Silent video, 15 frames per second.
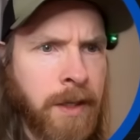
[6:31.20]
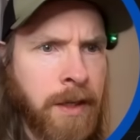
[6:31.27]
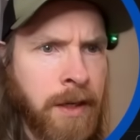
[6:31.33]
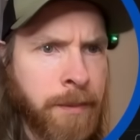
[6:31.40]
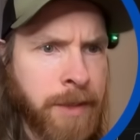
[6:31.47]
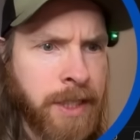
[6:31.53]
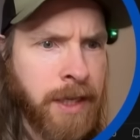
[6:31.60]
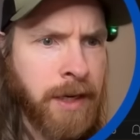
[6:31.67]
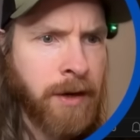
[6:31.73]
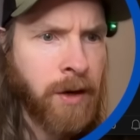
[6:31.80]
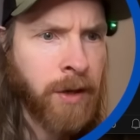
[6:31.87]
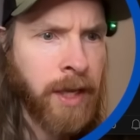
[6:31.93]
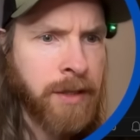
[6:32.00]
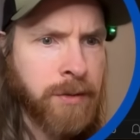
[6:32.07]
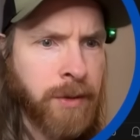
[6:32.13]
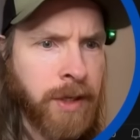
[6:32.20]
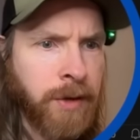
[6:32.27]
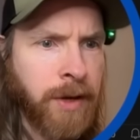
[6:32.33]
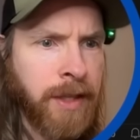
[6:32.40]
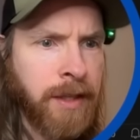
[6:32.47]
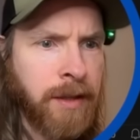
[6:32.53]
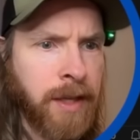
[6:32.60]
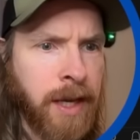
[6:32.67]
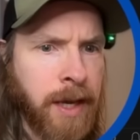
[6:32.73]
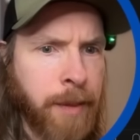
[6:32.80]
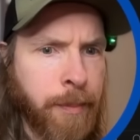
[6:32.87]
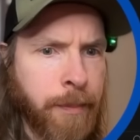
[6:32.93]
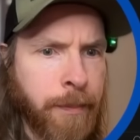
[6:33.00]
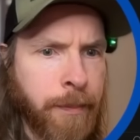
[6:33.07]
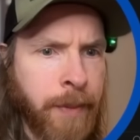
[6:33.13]
let me see here. Okay, so we created
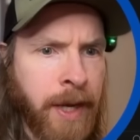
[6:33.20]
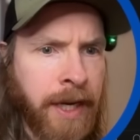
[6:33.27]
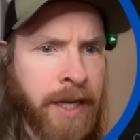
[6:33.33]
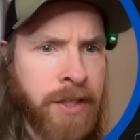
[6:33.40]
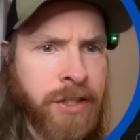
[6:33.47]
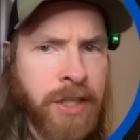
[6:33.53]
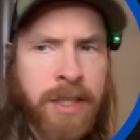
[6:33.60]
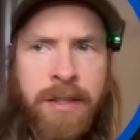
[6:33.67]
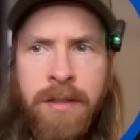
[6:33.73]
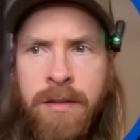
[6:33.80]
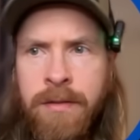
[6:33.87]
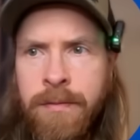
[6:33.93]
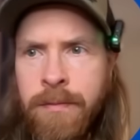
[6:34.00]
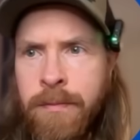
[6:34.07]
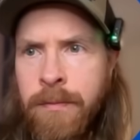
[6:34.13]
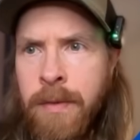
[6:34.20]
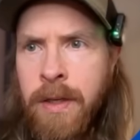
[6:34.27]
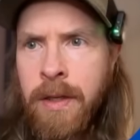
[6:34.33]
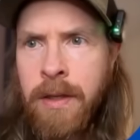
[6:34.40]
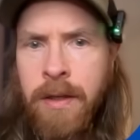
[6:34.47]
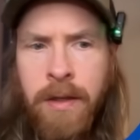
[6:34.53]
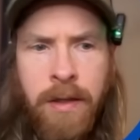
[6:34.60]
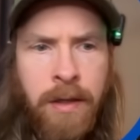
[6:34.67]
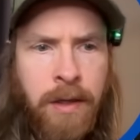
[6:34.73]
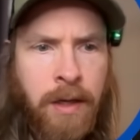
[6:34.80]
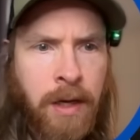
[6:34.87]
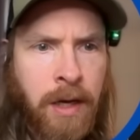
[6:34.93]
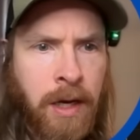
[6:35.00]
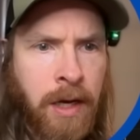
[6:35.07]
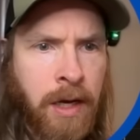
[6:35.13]
the packages.
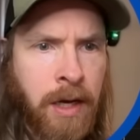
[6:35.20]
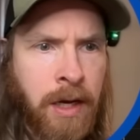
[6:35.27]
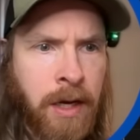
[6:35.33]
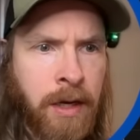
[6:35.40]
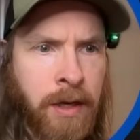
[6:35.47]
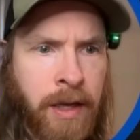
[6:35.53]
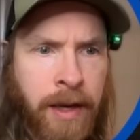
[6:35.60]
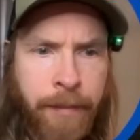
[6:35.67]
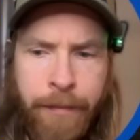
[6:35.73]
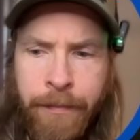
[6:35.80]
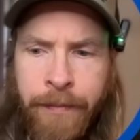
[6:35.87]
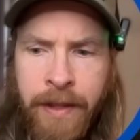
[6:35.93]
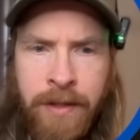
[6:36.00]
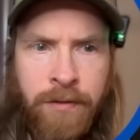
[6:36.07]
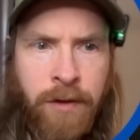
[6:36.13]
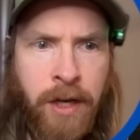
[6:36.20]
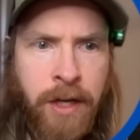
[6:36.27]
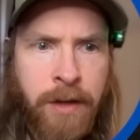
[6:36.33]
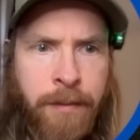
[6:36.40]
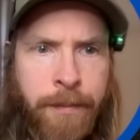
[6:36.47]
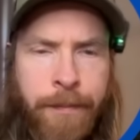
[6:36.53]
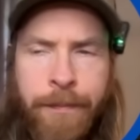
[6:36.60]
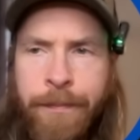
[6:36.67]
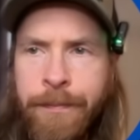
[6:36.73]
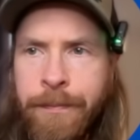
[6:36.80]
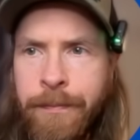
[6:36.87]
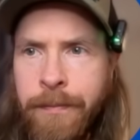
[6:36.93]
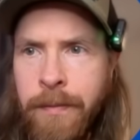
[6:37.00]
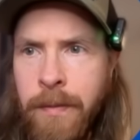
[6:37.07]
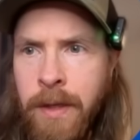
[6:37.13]
And yeah, that's fine.
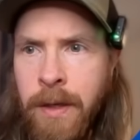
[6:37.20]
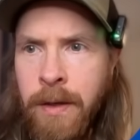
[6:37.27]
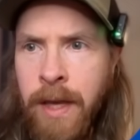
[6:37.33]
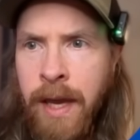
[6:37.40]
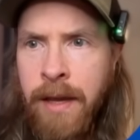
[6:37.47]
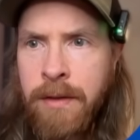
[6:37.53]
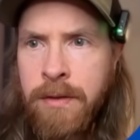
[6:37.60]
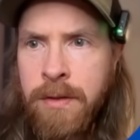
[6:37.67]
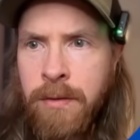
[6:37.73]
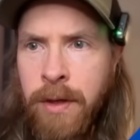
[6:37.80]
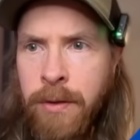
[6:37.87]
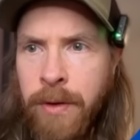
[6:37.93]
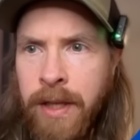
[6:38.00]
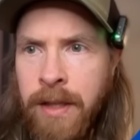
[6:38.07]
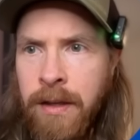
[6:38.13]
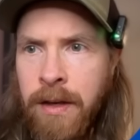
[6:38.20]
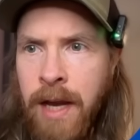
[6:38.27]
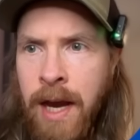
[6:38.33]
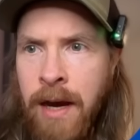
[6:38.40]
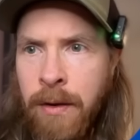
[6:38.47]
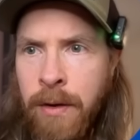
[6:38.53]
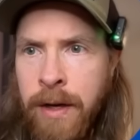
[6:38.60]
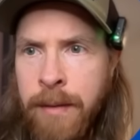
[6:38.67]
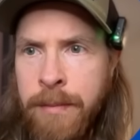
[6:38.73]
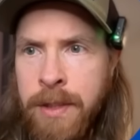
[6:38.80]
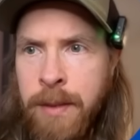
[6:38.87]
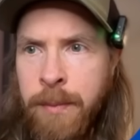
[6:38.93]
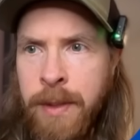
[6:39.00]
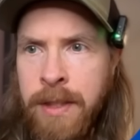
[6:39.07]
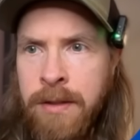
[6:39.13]
Okay, so we created our M
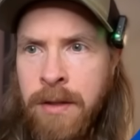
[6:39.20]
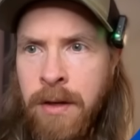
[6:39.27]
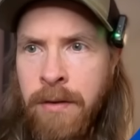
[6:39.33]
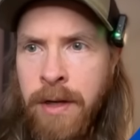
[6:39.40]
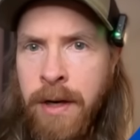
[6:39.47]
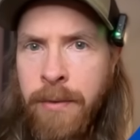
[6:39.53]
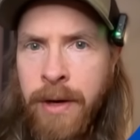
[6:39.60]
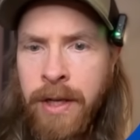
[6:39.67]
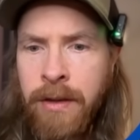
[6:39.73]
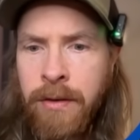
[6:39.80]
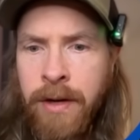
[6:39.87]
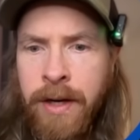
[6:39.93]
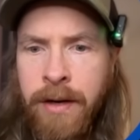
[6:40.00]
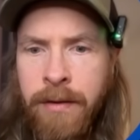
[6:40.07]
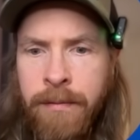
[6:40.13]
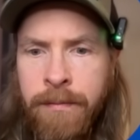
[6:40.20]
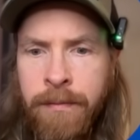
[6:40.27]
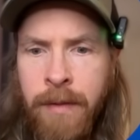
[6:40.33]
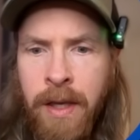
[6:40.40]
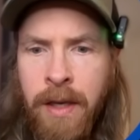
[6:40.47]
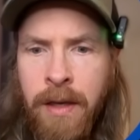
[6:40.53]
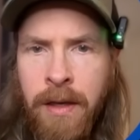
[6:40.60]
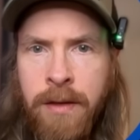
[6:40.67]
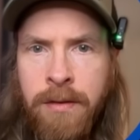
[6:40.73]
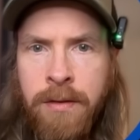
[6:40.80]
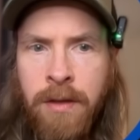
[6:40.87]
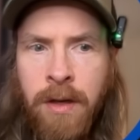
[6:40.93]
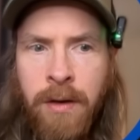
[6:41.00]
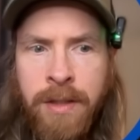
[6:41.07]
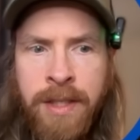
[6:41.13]
C P server directory here.
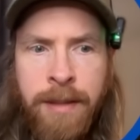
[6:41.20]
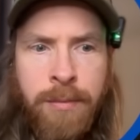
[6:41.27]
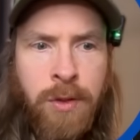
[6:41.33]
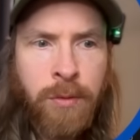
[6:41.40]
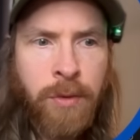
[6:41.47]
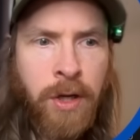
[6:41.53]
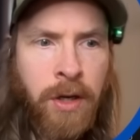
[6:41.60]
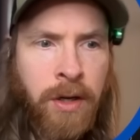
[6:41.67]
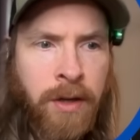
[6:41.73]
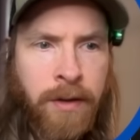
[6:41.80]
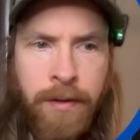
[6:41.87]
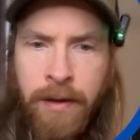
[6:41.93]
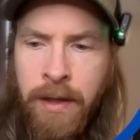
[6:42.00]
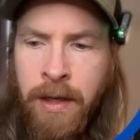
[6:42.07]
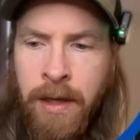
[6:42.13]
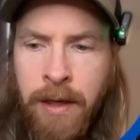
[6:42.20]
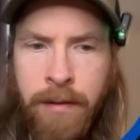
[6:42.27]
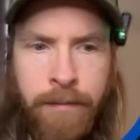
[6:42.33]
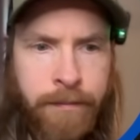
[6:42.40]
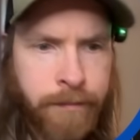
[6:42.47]
So it seems to work. Uh,